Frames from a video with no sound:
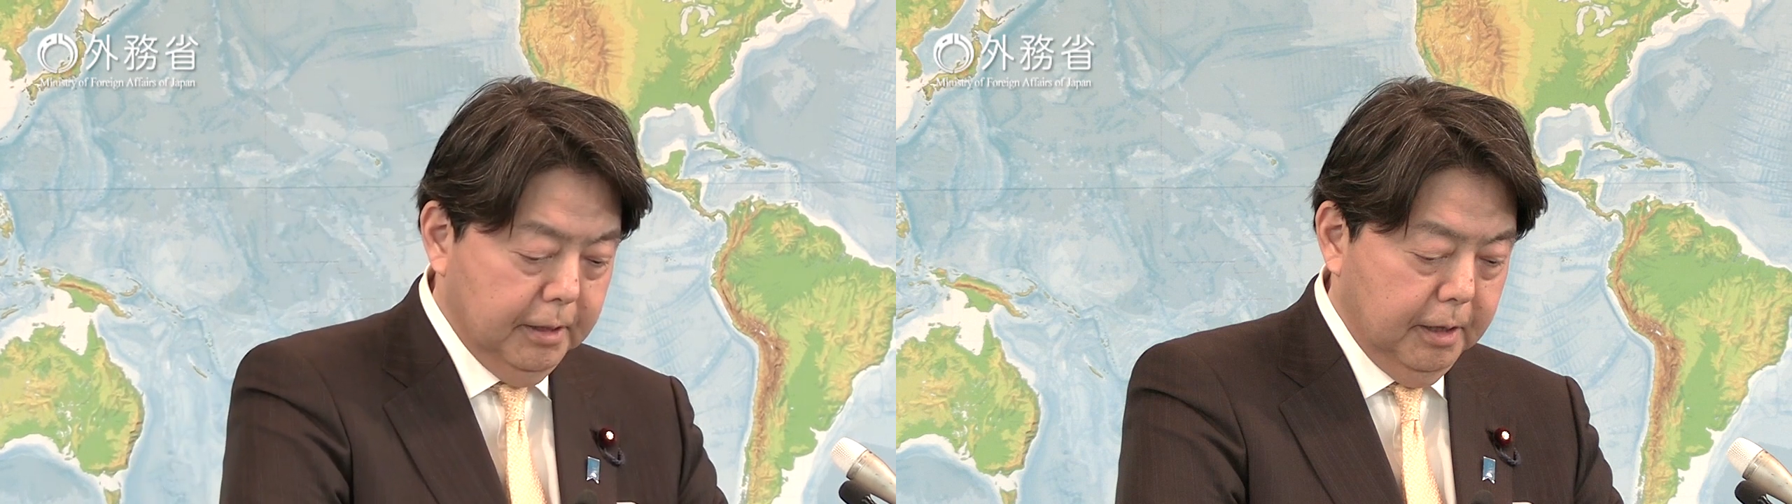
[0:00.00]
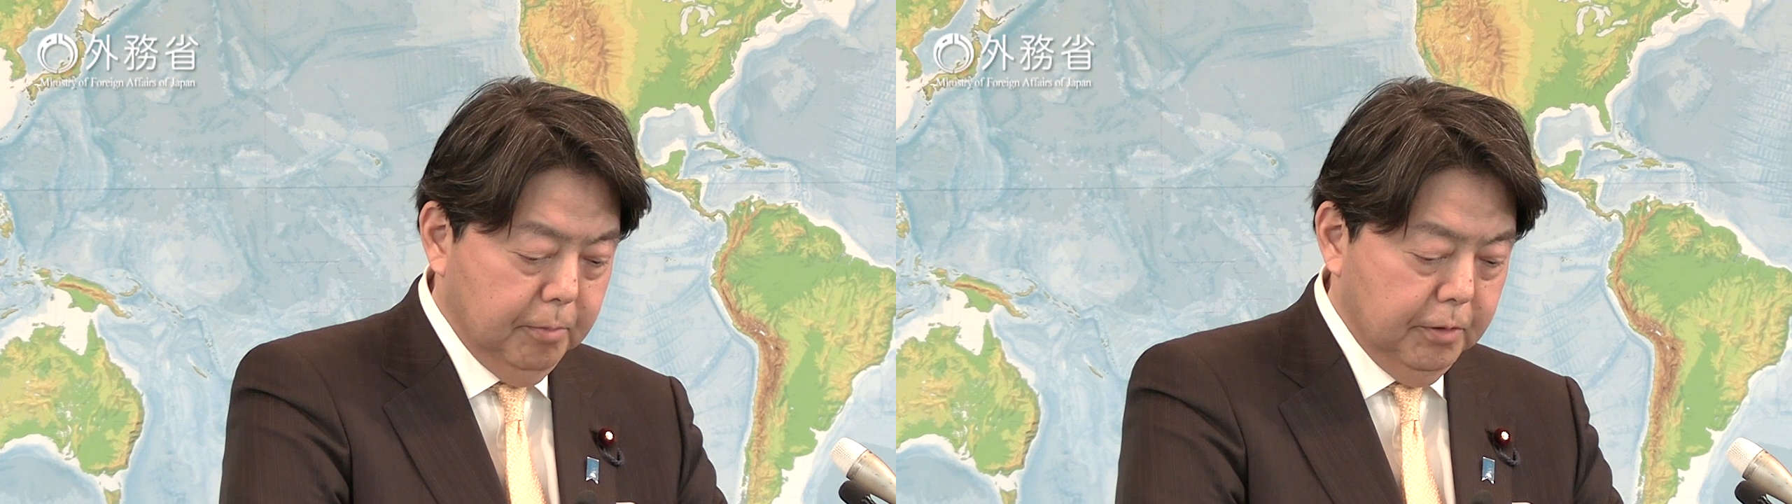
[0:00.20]

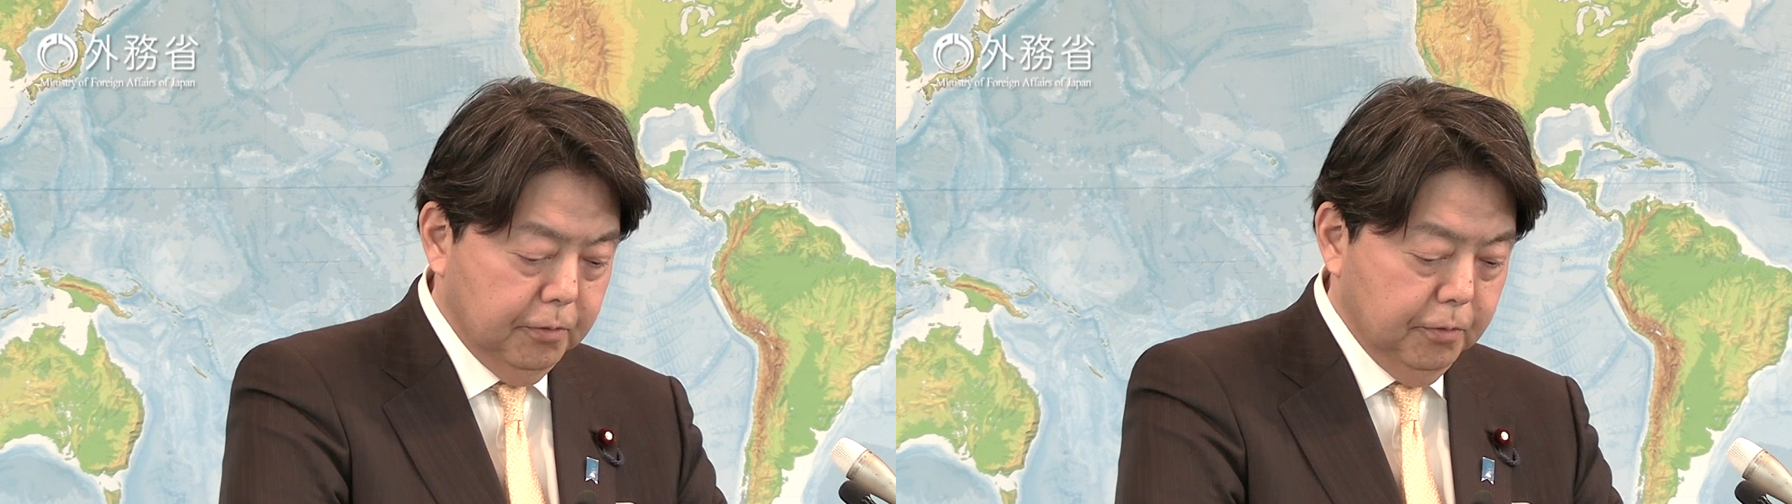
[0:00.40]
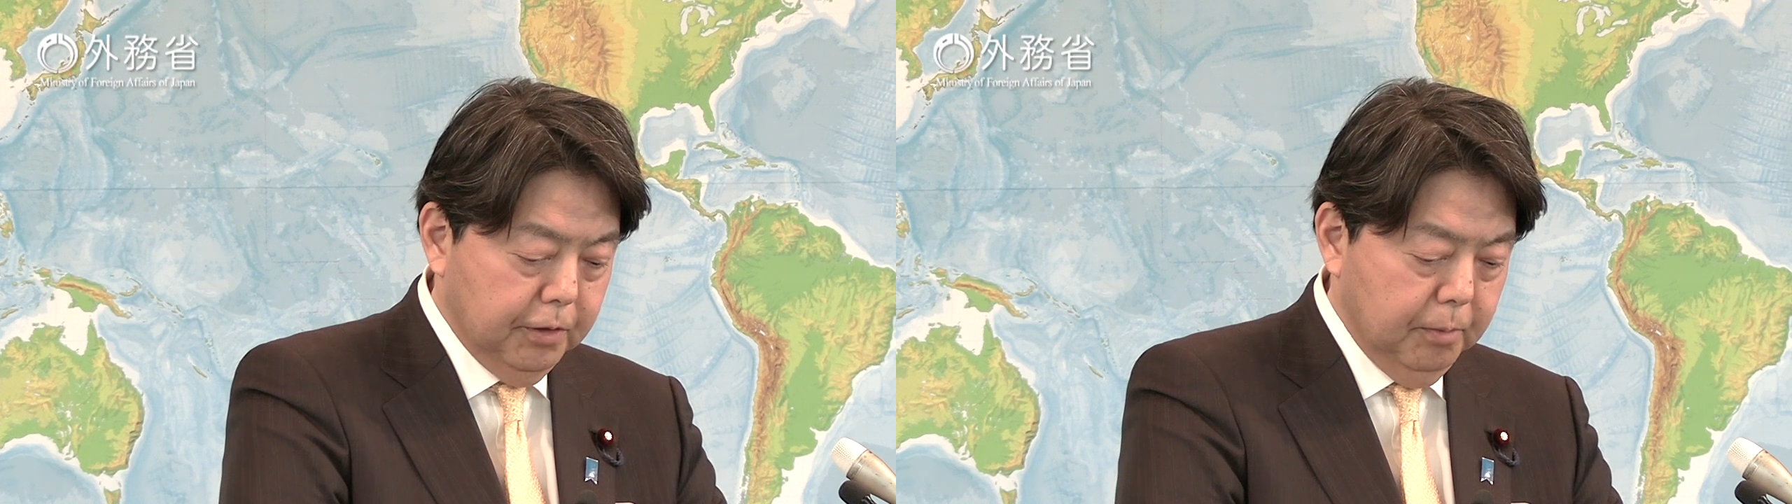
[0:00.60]

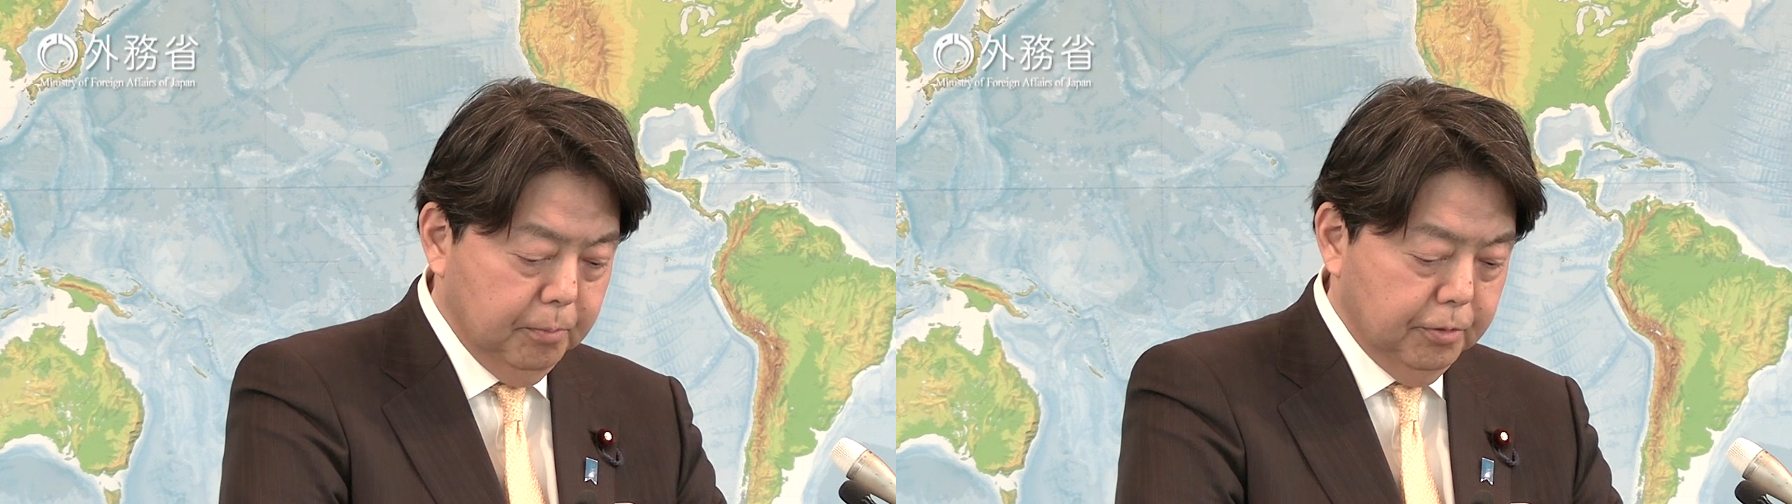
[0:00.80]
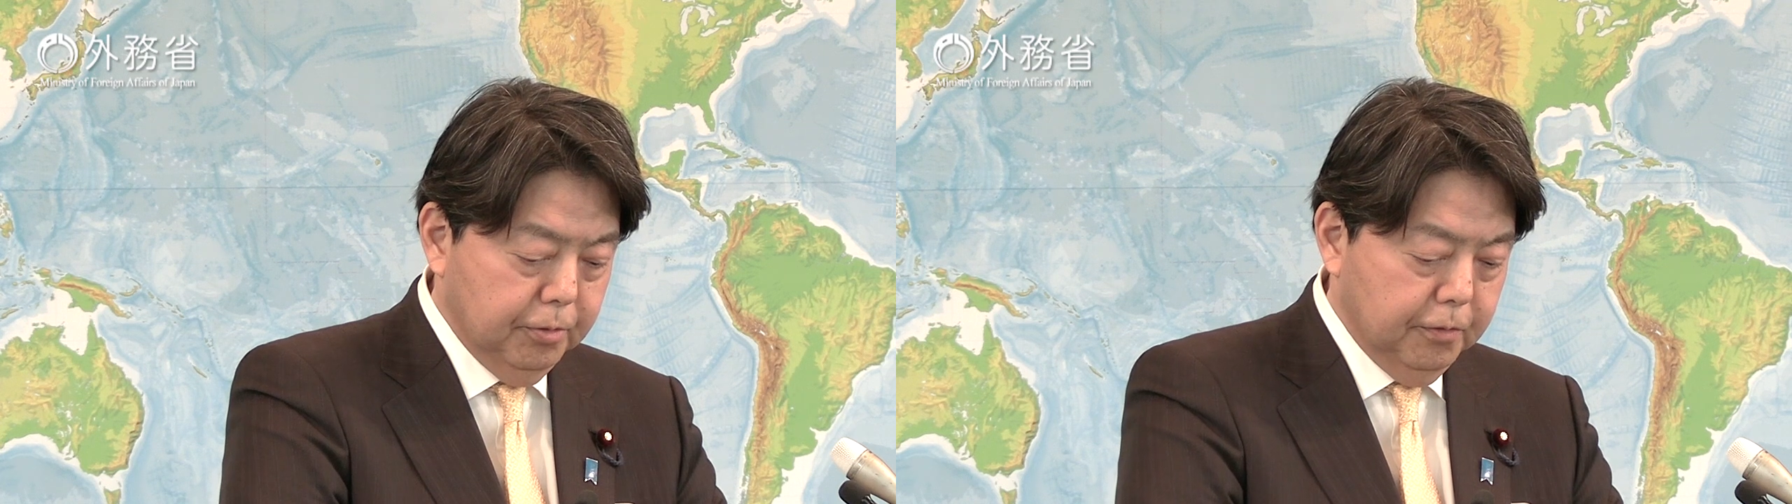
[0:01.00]
facility
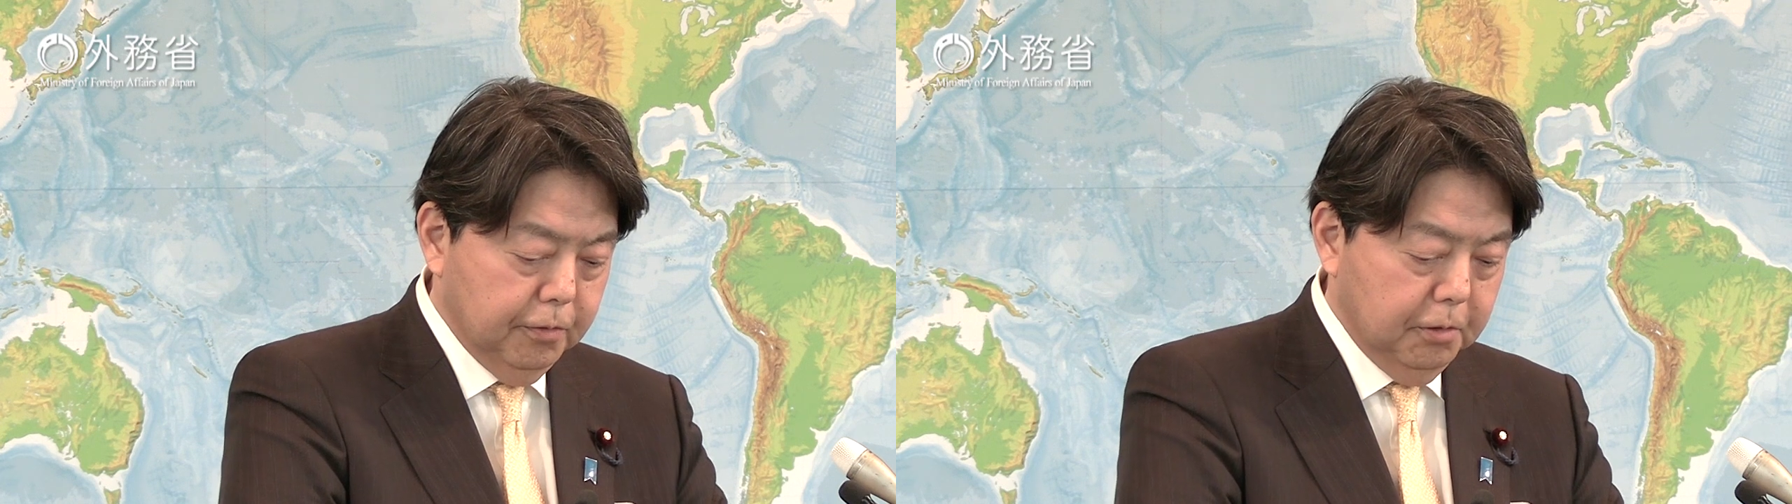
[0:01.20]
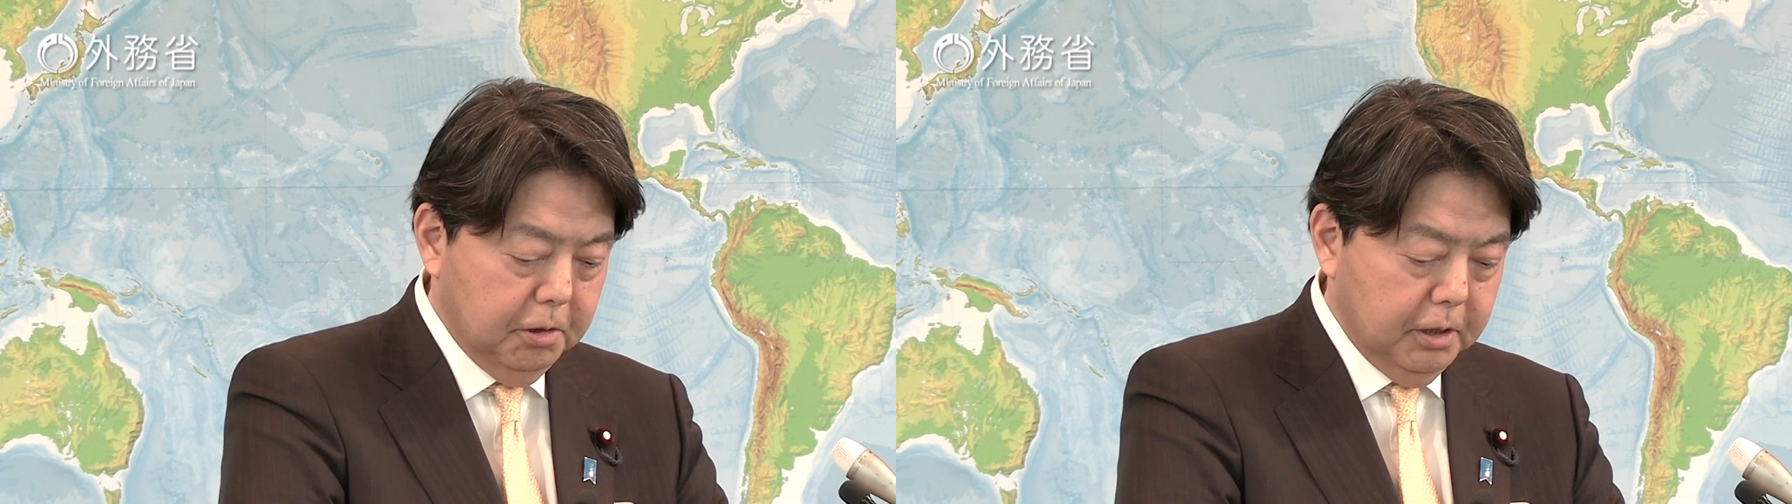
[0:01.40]
in
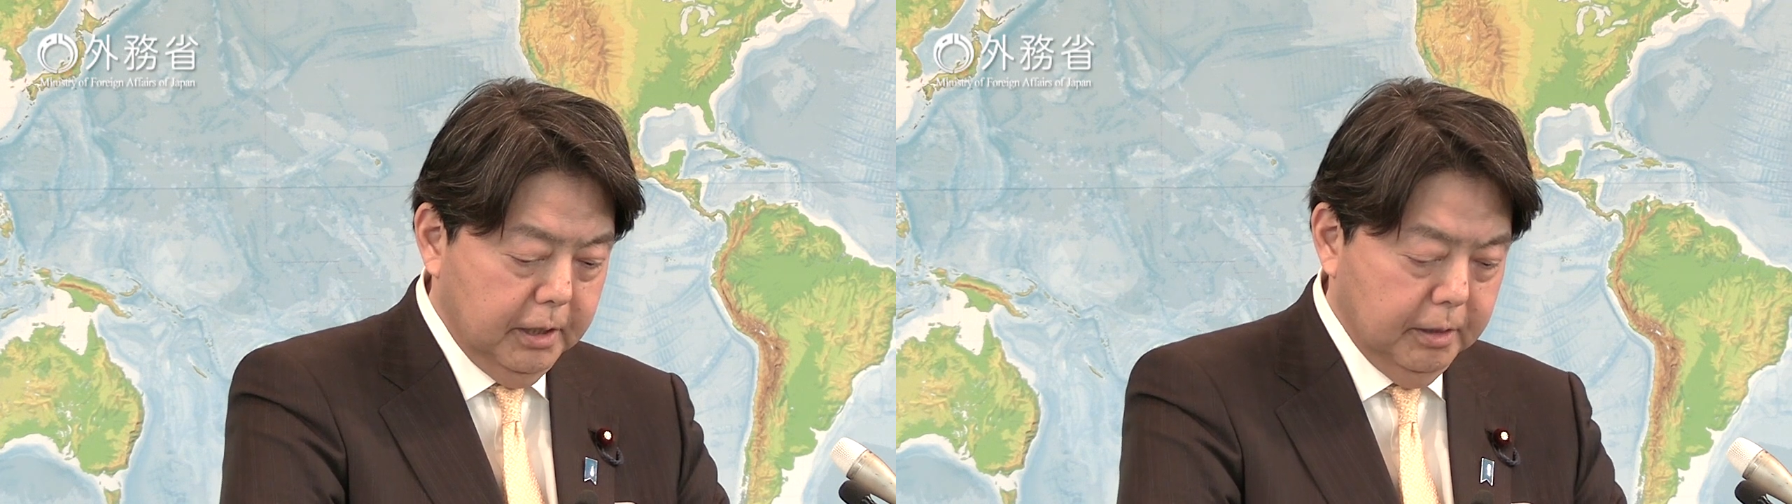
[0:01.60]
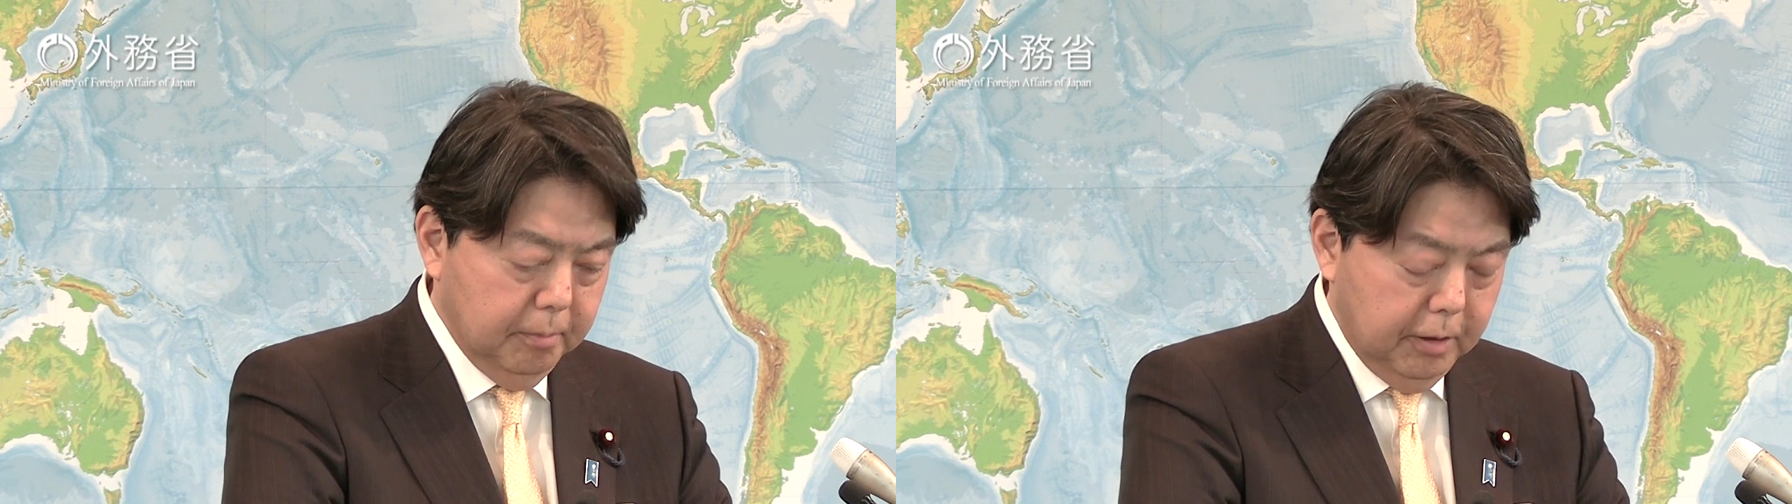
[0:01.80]
June,